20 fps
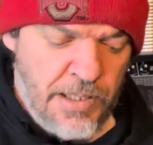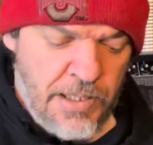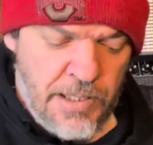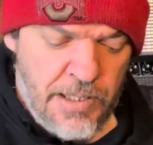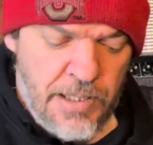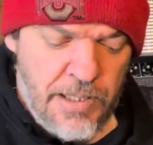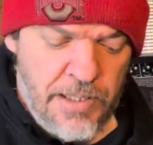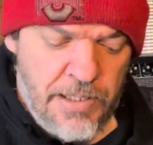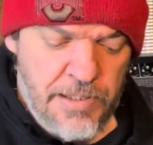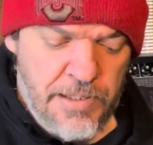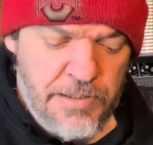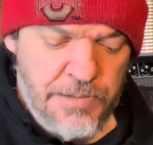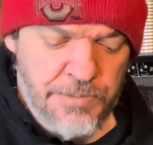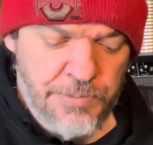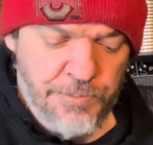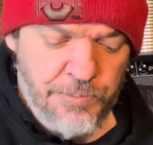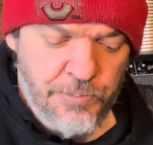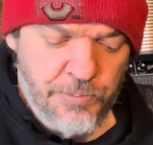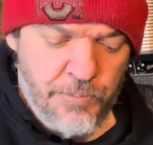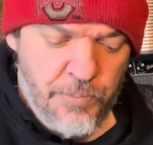
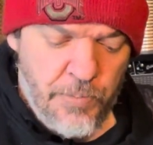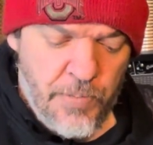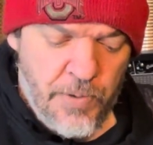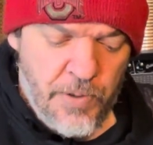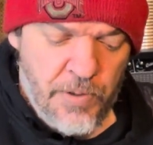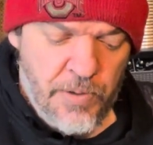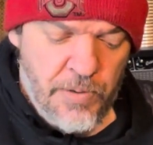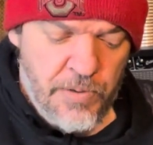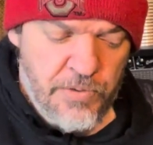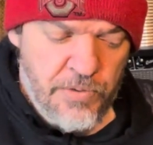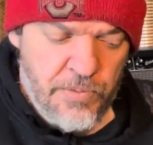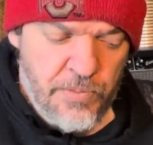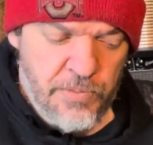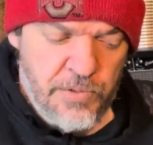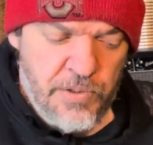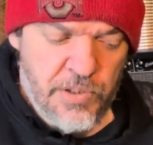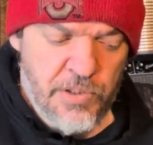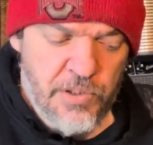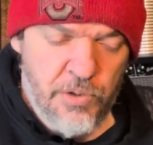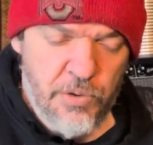and
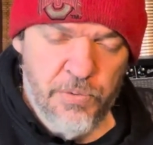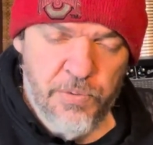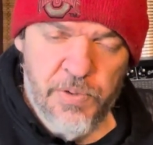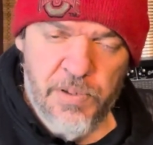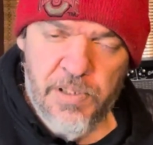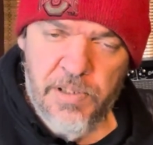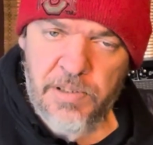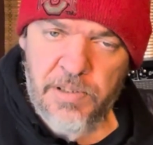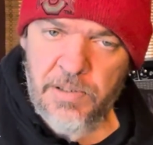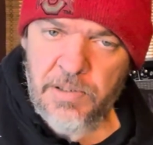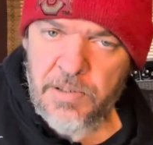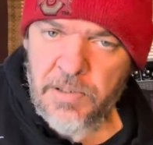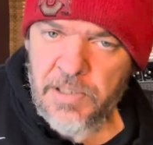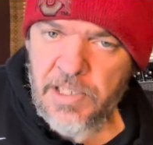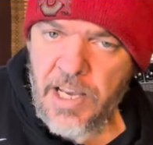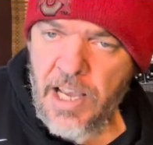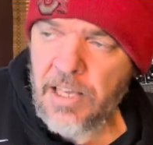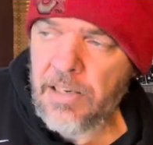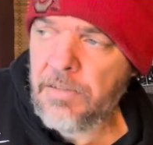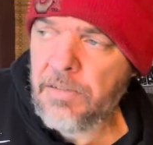to use for
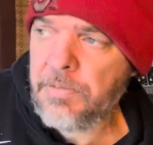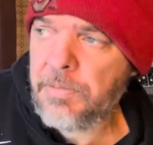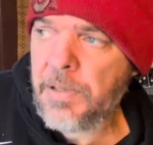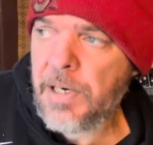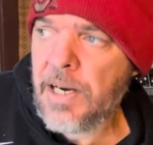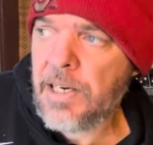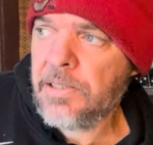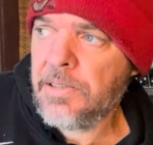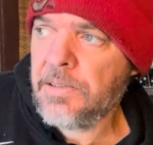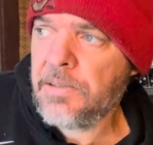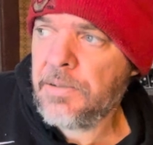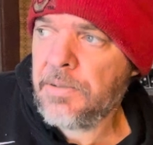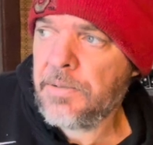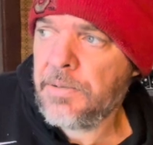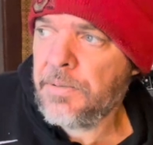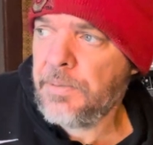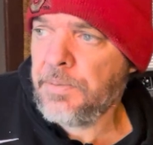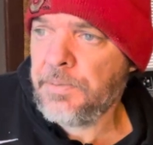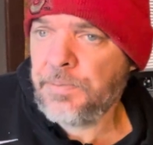creative practice.